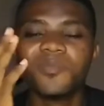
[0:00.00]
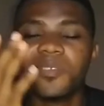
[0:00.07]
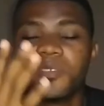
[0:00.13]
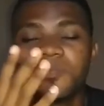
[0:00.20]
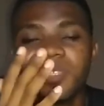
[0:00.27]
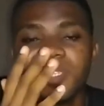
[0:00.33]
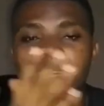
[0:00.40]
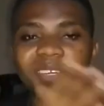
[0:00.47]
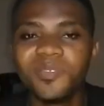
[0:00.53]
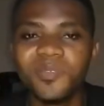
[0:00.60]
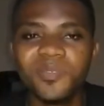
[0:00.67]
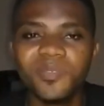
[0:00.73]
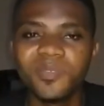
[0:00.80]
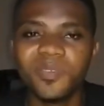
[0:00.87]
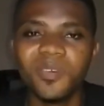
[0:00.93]
covering their
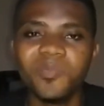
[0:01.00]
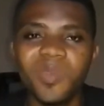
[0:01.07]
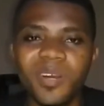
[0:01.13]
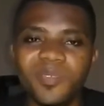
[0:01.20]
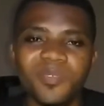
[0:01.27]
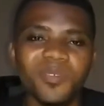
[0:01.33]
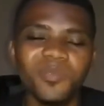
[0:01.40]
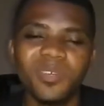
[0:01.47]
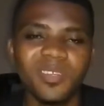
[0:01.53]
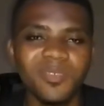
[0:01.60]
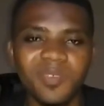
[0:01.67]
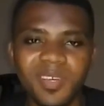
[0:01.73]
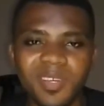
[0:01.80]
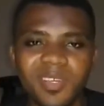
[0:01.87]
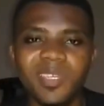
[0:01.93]
nose or mouth or
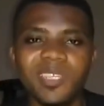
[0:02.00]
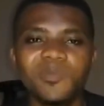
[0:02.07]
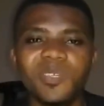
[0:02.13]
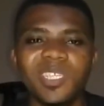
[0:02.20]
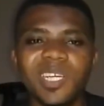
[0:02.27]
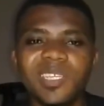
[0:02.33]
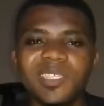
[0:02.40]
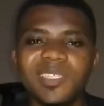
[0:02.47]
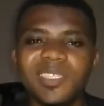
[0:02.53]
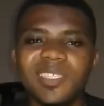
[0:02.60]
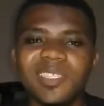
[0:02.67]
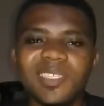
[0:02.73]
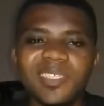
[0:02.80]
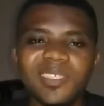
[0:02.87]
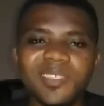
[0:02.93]
whatever. And especially
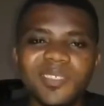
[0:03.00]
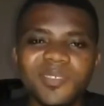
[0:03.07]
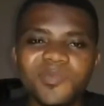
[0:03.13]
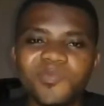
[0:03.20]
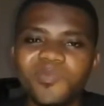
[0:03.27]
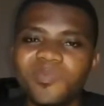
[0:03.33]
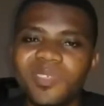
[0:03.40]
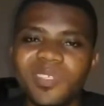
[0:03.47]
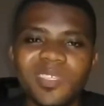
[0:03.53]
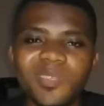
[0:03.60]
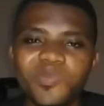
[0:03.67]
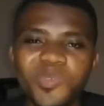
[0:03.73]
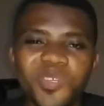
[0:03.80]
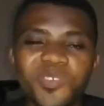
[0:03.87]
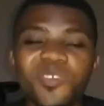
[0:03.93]
in this
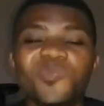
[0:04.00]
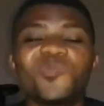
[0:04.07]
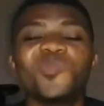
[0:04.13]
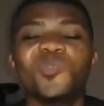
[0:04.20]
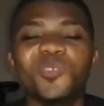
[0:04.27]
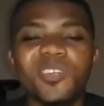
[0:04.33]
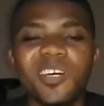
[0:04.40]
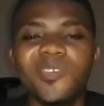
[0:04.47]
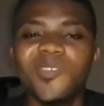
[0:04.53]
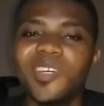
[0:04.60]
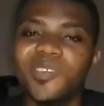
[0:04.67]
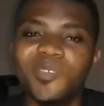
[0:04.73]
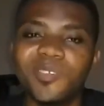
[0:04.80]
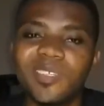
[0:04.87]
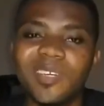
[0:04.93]
period of
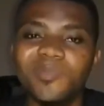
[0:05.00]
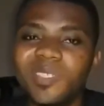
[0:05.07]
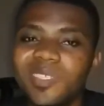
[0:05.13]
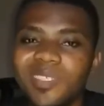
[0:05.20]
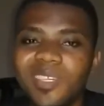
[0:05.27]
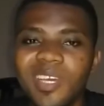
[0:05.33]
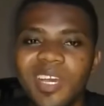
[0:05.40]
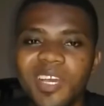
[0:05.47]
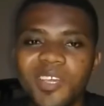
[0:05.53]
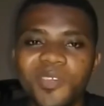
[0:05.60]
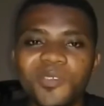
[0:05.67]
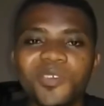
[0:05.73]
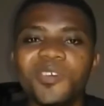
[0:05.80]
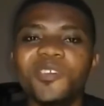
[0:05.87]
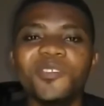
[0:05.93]
coronavirus, I mean,
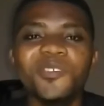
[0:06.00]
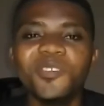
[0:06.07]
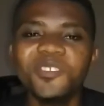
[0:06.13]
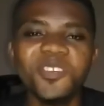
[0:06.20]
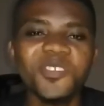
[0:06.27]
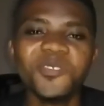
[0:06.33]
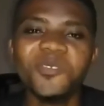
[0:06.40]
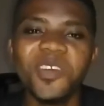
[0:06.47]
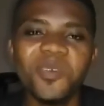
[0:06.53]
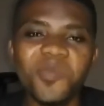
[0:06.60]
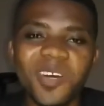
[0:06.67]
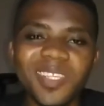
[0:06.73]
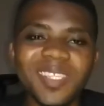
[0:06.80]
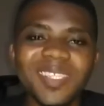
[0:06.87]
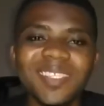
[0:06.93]
you don't just go
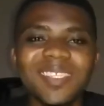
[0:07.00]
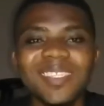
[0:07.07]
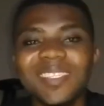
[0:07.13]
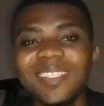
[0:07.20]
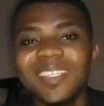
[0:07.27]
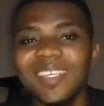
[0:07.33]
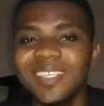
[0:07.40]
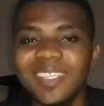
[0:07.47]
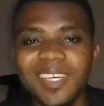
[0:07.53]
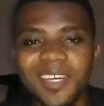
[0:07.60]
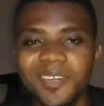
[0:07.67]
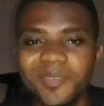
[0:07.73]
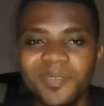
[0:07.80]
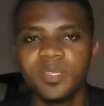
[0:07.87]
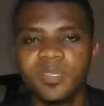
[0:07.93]
about sneezing
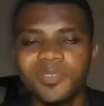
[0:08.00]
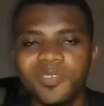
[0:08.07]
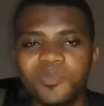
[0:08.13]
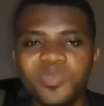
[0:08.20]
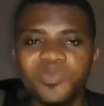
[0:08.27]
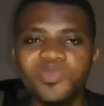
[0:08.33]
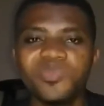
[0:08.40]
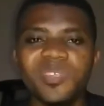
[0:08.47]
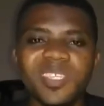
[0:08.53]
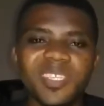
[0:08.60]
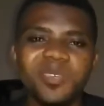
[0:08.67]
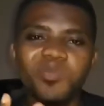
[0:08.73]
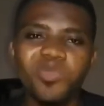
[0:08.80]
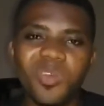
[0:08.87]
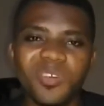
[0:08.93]
anyhow. Some people in
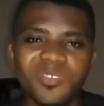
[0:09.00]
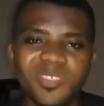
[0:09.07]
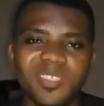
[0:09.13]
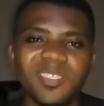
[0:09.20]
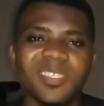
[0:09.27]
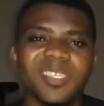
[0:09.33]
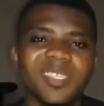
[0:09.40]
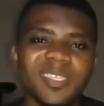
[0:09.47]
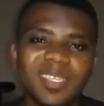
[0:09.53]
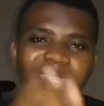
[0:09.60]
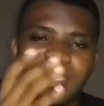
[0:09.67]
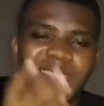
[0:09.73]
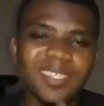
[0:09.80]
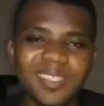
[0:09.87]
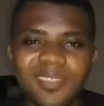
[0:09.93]
the bus they
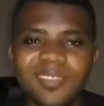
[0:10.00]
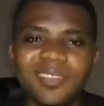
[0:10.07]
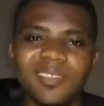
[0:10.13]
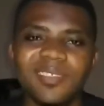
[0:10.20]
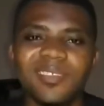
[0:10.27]
sneeze.